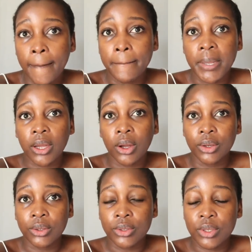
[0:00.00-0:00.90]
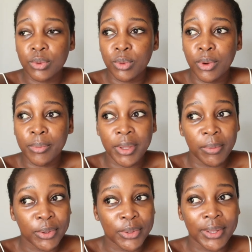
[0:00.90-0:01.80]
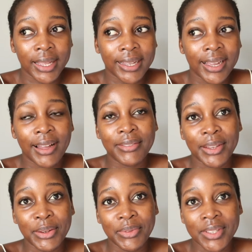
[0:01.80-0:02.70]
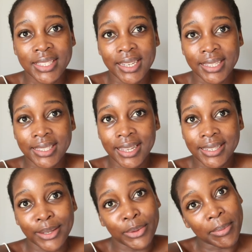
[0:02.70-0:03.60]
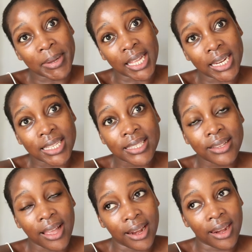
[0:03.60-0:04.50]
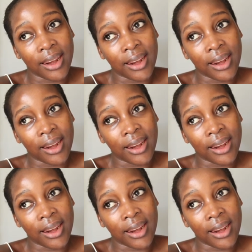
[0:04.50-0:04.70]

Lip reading: because we won't be able to like have any of these dates until Ramadan is done.